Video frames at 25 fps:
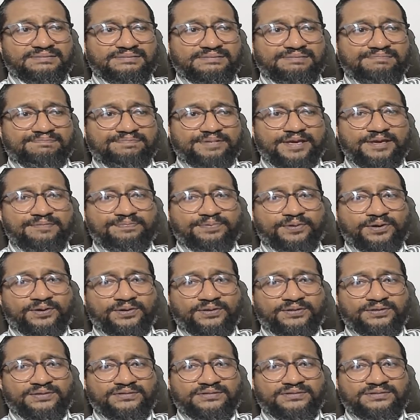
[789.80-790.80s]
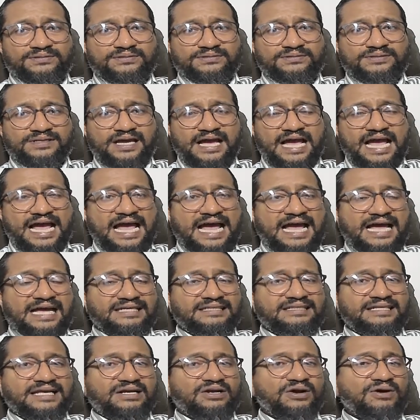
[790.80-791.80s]
people
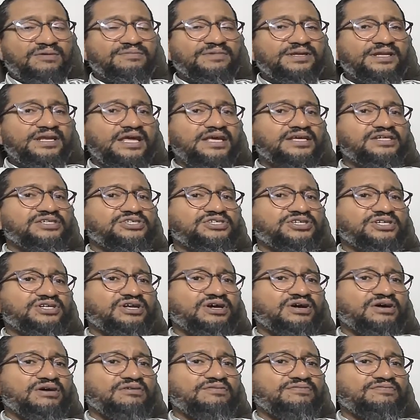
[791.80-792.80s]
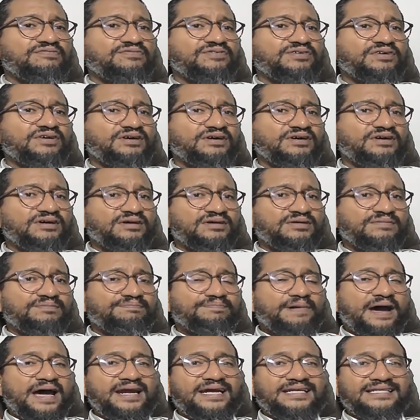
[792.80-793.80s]
had a combination of
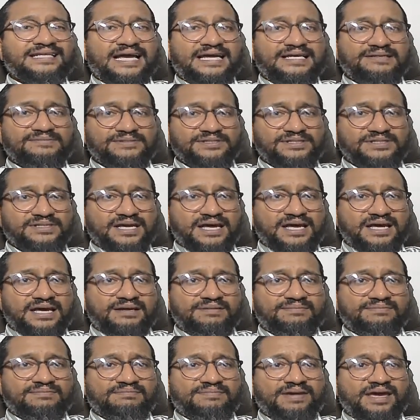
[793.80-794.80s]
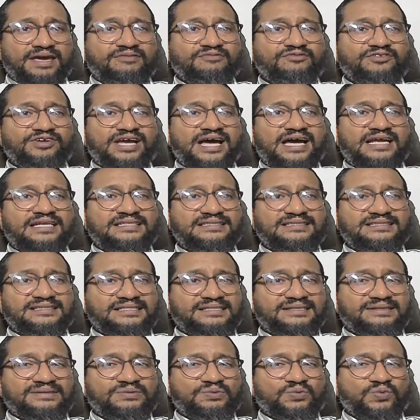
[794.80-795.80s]
paradigms that made
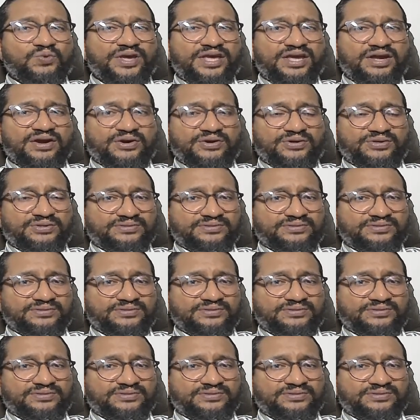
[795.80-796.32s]
reality weird,